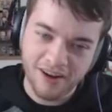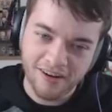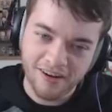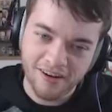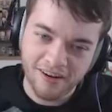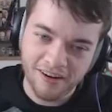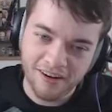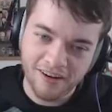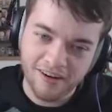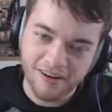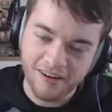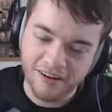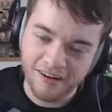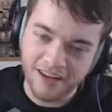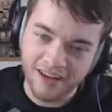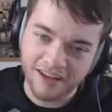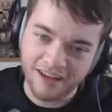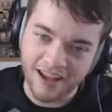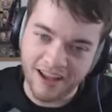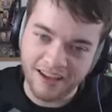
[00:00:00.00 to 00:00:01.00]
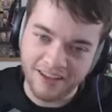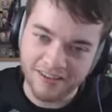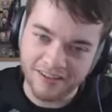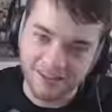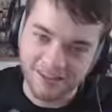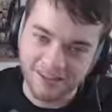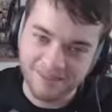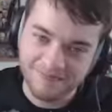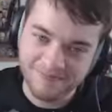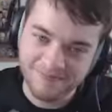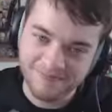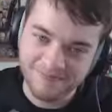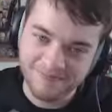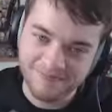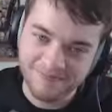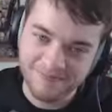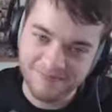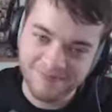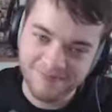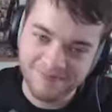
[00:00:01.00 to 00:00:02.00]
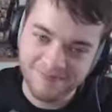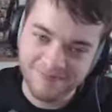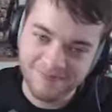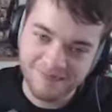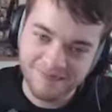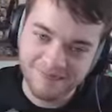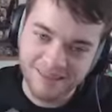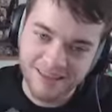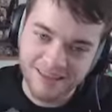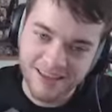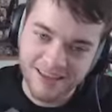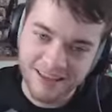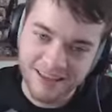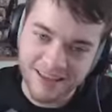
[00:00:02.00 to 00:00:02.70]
no, no, no. I I could see it. No, no, no, I no,